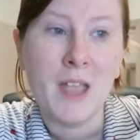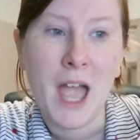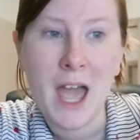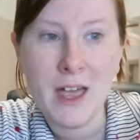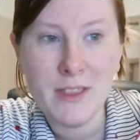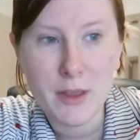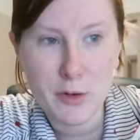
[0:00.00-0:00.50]

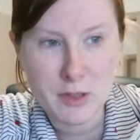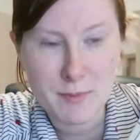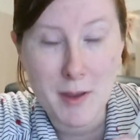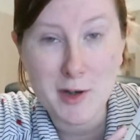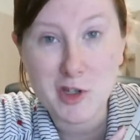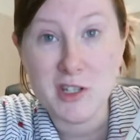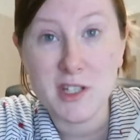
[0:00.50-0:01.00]
and there was
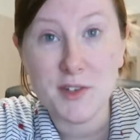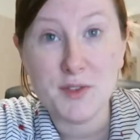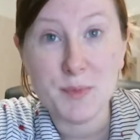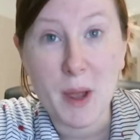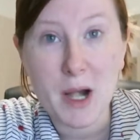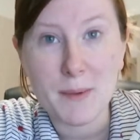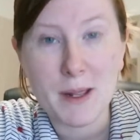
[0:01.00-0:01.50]
mentions of
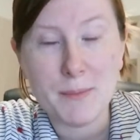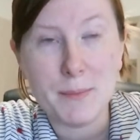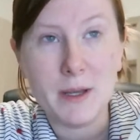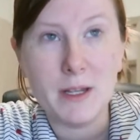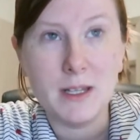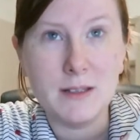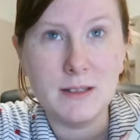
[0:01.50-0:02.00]
Spider-Man,
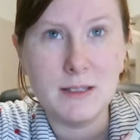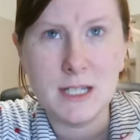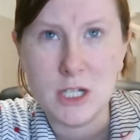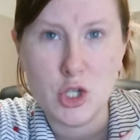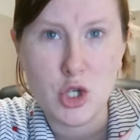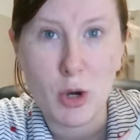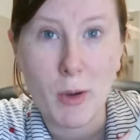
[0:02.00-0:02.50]
but it
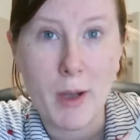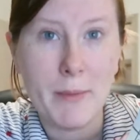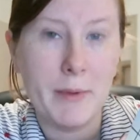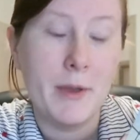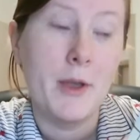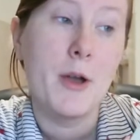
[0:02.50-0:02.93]
didn't show up.